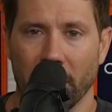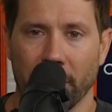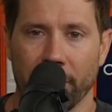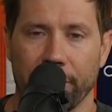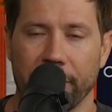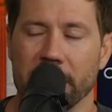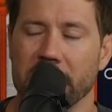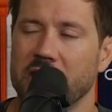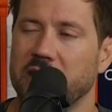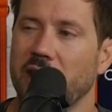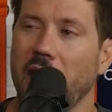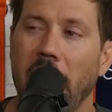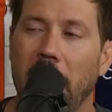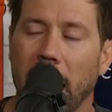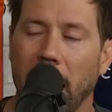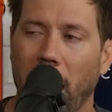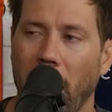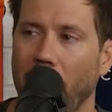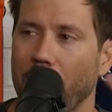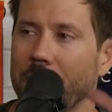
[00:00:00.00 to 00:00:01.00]
then
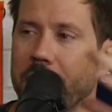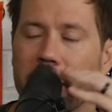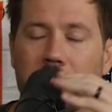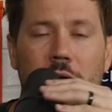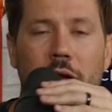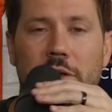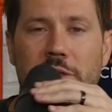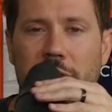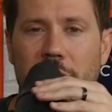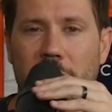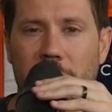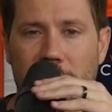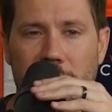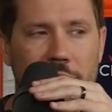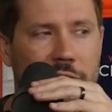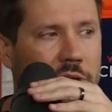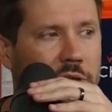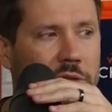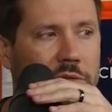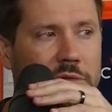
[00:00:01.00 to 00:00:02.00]
yeah, I'm here to
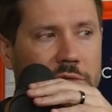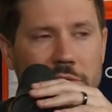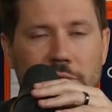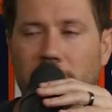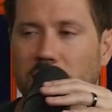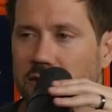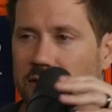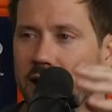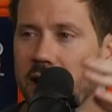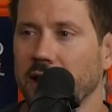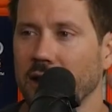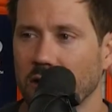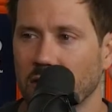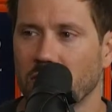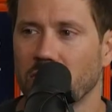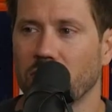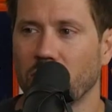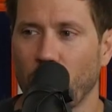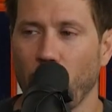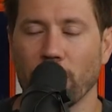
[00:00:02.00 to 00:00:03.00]
take
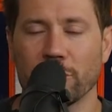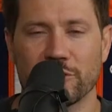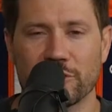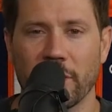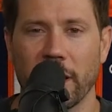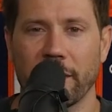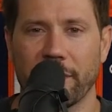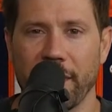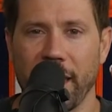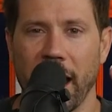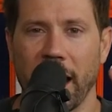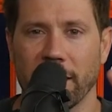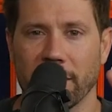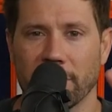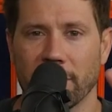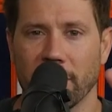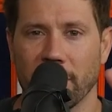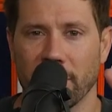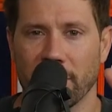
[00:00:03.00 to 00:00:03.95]
quotes like that,